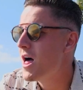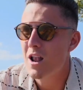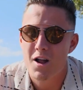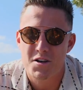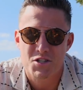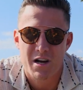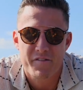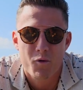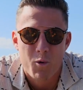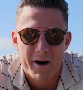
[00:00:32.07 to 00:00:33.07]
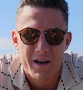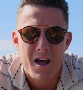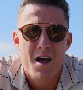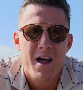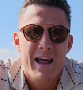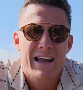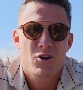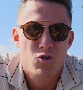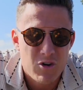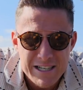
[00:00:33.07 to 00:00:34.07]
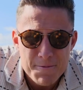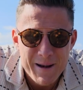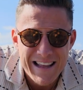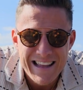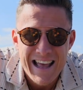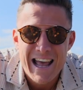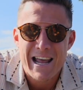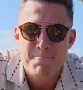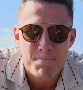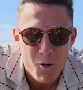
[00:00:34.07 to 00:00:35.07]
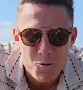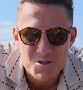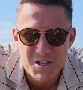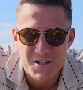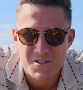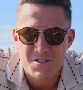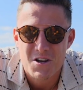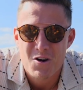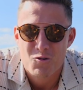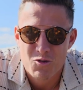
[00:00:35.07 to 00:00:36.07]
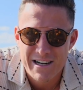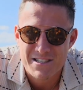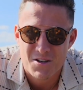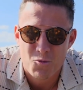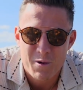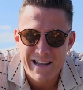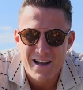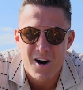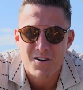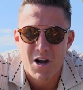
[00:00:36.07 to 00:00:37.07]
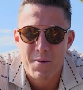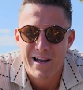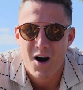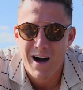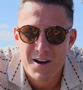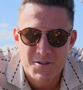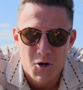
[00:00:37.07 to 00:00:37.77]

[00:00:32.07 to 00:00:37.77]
last night for one incredibly important reason. We are going island